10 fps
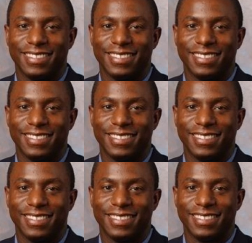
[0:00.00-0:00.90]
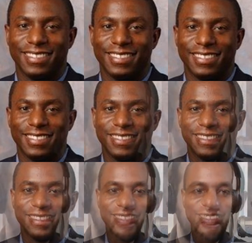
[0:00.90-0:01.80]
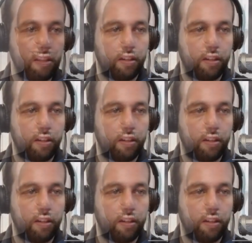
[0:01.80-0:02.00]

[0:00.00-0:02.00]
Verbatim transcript: And then uh, I know the